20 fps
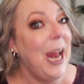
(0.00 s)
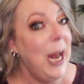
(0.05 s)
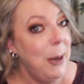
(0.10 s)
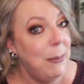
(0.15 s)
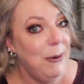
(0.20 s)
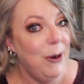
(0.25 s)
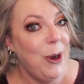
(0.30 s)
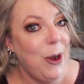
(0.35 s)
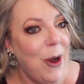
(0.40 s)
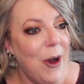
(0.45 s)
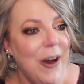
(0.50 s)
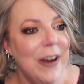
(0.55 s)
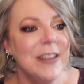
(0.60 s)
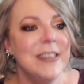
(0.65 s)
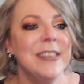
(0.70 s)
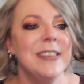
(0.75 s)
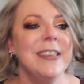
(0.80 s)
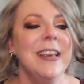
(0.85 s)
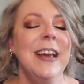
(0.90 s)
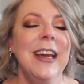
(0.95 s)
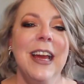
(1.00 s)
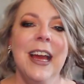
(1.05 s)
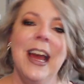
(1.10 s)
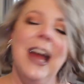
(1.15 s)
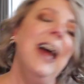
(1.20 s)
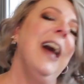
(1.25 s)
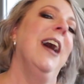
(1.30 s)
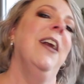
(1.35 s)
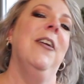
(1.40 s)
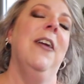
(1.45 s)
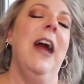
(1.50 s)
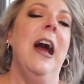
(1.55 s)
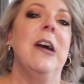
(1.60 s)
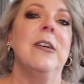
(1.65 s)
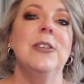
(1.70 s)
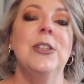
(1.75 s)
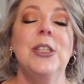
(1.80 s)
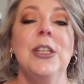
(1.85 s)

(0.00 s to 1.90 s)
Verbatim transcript: apricots at her house.